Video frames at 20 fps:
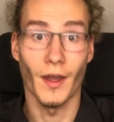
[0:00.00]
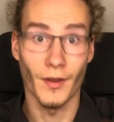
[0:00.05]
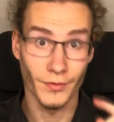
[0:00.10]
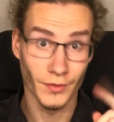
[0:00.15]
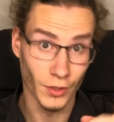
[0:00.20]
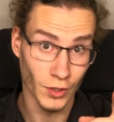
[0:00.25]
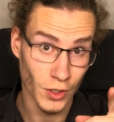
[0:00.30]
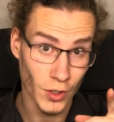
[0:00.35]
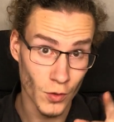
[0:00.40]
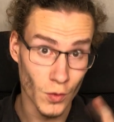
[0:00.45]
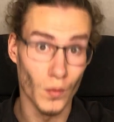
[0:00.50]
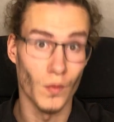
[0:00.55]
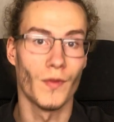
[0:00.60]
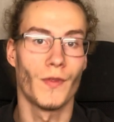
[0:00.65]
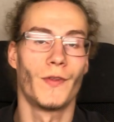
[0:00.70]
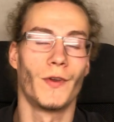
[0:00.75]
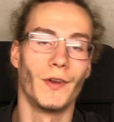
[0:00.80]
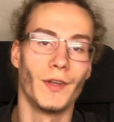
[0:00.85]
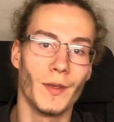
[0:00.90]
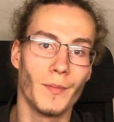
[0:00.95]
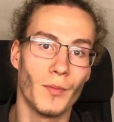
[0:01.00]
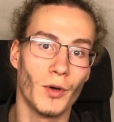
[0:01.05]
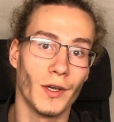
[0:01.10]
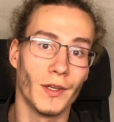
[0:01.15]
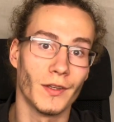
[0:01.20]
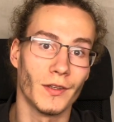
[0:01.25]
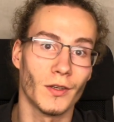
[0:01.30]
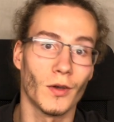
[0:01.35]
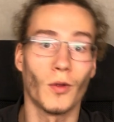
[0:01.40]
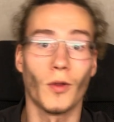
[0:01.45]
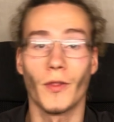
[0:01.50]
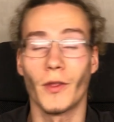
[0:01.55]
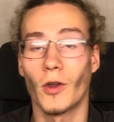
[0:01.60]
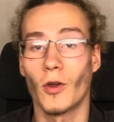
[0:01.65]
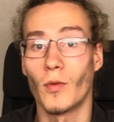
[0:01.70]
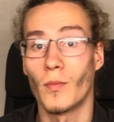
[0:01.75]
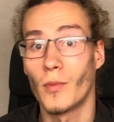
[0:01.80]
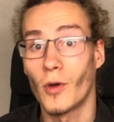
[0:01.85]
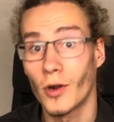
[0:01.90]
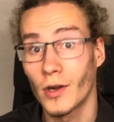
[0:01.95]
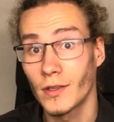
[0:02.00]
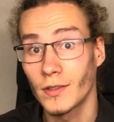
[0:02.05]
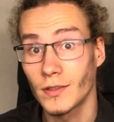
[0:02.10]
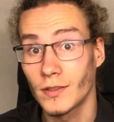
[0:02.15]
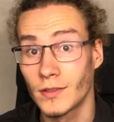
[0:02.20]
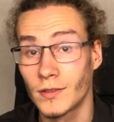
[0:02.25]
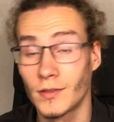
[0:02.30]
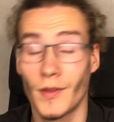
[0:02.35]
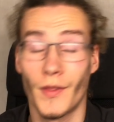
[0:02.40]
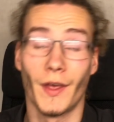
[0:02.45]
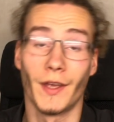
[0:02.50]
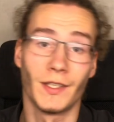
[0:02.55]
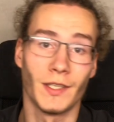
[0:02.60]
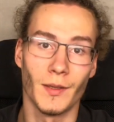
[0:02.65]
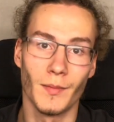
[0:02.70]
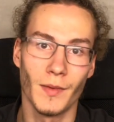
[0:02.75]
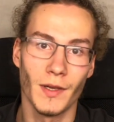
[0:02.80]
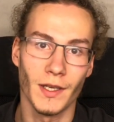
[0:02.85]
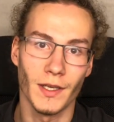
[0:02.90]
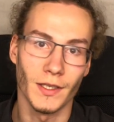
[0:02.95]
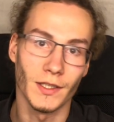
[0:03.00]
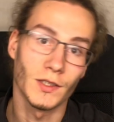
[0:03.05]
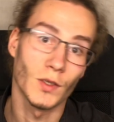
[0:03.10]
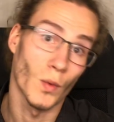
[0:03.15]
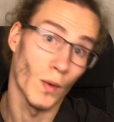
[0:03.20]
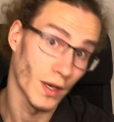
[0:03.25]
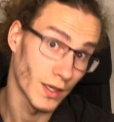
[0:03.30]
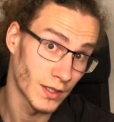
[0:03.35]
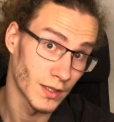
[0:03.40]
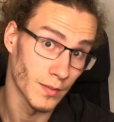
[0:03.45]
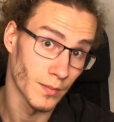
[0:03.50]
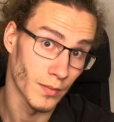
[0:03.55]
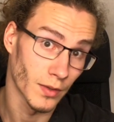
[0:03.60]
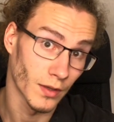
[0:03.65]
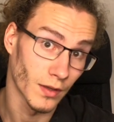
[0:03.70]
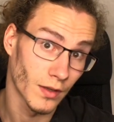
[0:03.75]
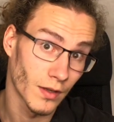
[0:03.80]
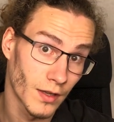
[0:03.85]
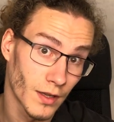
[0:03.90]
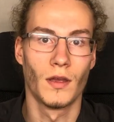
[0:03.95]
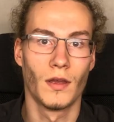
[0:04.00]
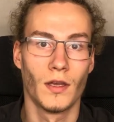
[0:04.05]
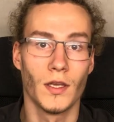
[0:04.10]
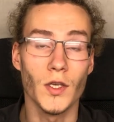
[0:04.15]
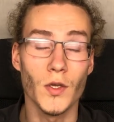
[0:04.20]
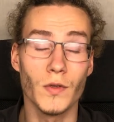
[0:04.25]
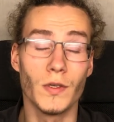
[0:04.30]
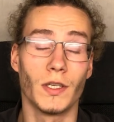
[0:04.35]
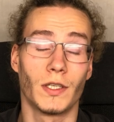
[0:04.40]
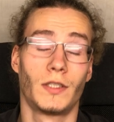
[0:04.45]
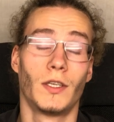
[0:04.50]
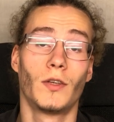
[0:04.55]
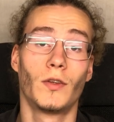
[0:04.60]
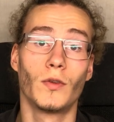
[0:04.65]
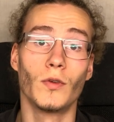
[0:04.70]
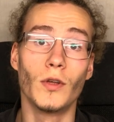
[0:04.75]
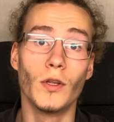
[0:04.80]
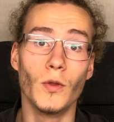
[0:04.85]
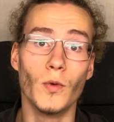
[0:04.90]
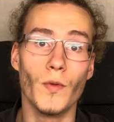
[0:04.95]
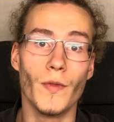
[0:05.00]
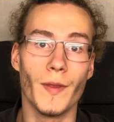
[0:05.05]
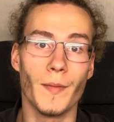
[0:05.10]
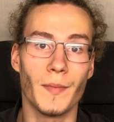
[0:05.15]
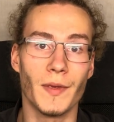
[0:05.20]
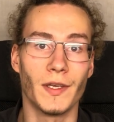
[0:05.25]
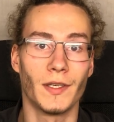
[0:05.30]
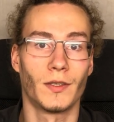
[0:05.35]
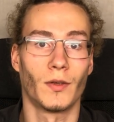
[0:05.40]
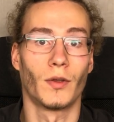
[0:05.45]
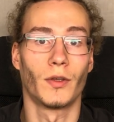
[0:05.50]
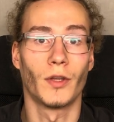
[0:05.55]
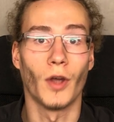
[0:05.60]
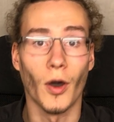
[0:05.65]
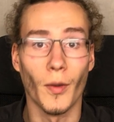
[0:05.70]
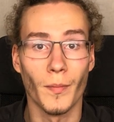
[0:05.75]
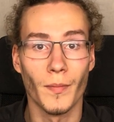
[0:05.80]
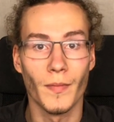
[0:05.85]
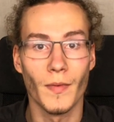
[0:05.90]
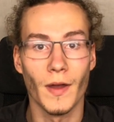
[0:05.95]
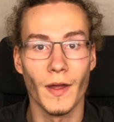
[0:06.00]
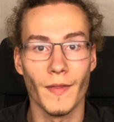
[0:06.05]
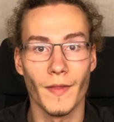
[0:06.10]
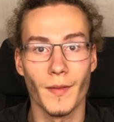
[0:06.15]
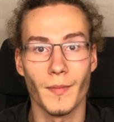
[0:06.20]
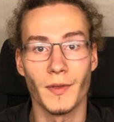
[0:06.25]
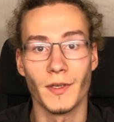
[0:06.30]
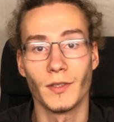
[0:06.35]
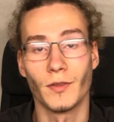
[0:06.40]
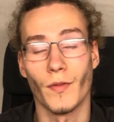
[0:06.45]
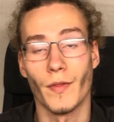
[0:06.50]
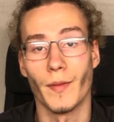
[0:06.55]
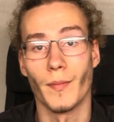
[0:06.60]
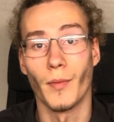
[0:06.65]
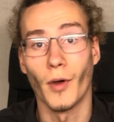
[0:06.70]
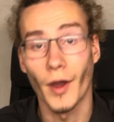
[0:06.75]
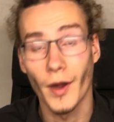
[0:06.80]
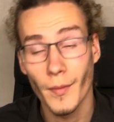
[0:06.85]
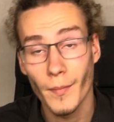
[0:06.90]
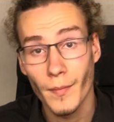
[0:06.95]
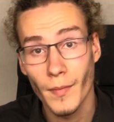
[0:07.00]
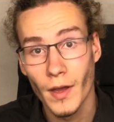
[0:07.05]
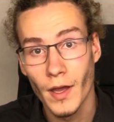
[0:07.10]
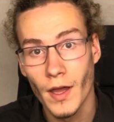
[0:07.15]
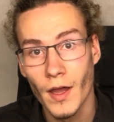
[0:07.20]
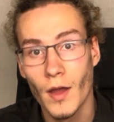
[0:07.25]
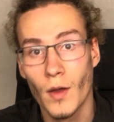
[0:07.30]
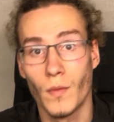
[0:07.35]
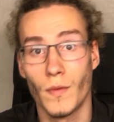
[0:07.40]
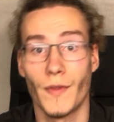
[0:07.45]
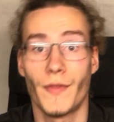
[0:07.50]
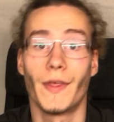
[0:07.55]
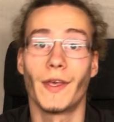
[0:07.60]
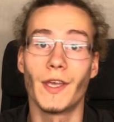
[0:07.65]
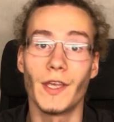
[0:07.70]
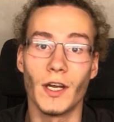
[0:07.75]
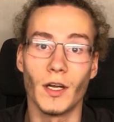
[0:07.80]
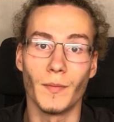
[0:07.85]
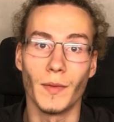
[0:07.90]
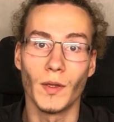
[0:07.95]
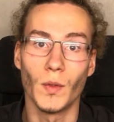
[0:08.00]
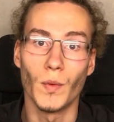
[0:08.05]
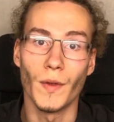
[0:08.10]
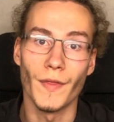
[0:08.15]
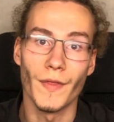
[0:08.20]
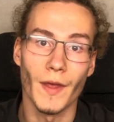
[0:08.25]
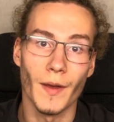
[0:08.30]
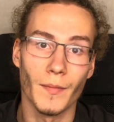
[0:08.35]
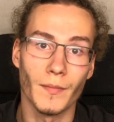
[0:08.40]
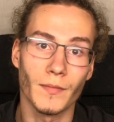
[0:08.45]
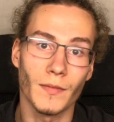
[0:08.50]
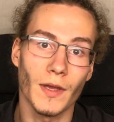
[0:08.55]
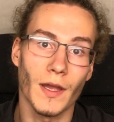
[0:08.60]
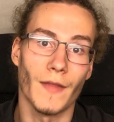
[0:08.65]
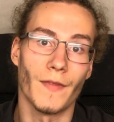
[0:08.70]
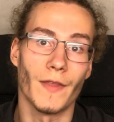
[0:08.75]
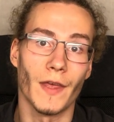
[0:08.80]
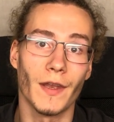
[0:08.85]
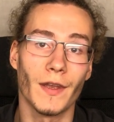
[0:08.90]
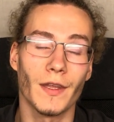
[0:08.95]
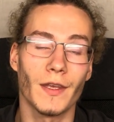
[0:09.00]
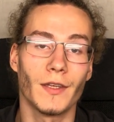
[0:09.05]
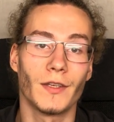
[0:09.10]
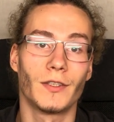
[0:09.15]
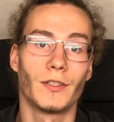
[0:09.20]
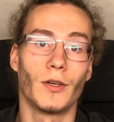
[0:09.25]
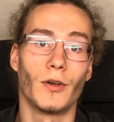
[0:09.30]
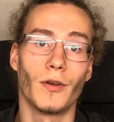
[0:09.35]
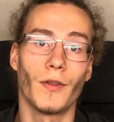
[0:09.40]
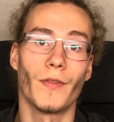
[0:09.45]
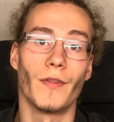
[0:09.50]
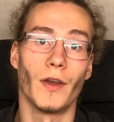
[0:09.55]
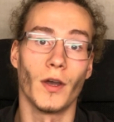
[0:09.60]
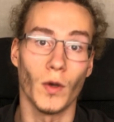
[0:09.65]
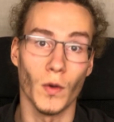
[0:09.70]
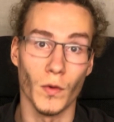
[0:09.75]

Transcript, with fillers: After you 3D print all the components, the assembly is quite simple. You just need to glue the piece on top and the piece on the bottom with the gear between them and then insert the